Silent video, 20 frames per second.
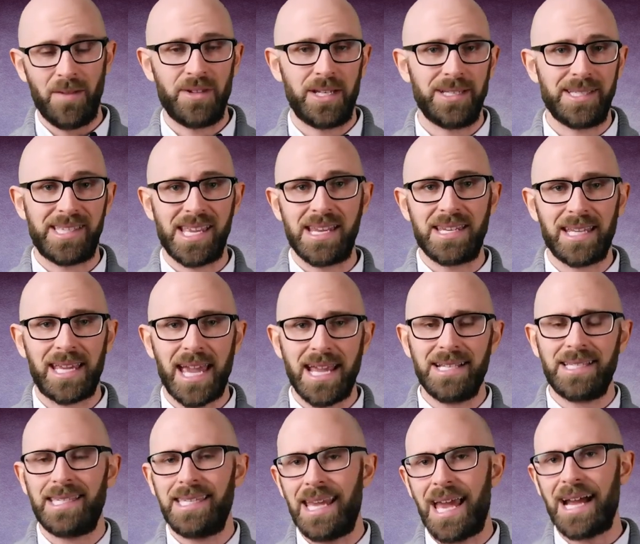evidence
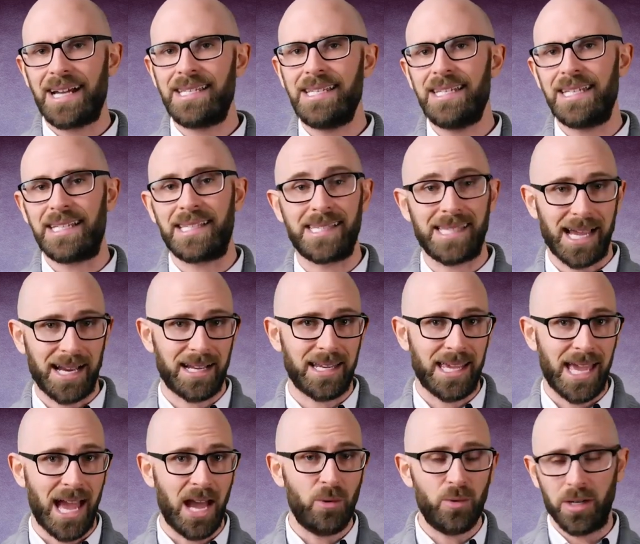indicates he acted exactly
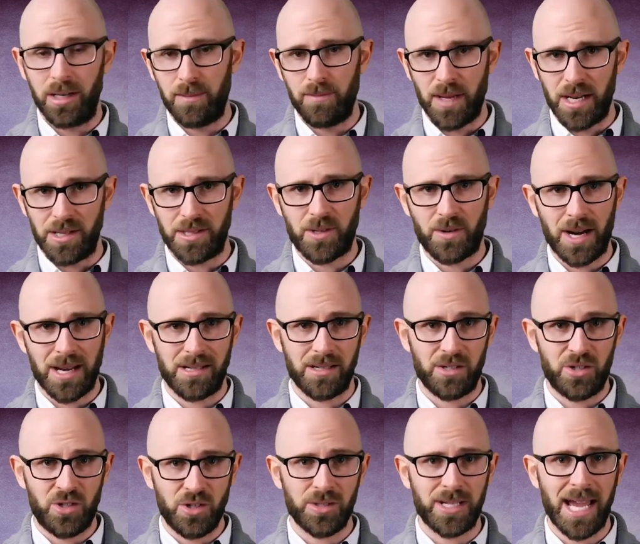how an administrator
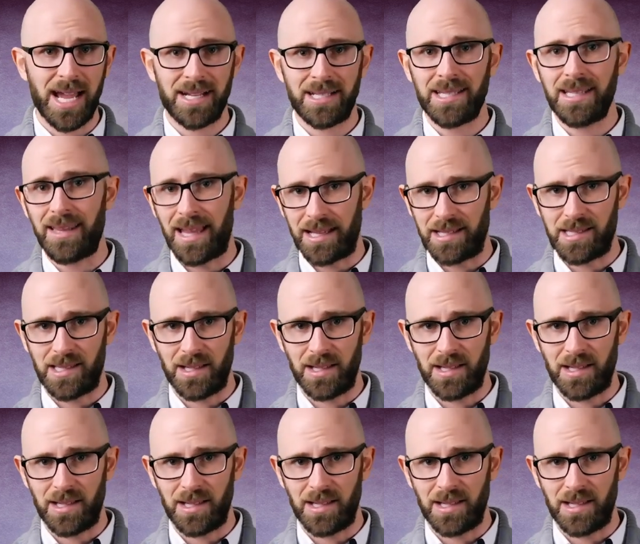should act in that